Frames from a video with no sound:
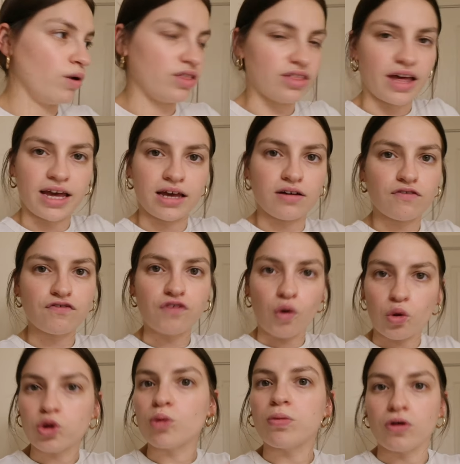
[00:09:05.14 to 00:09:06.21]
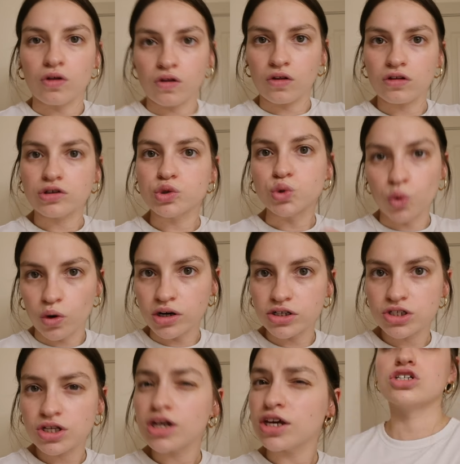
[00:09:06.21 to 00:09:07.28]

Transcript: with like foldable drawers.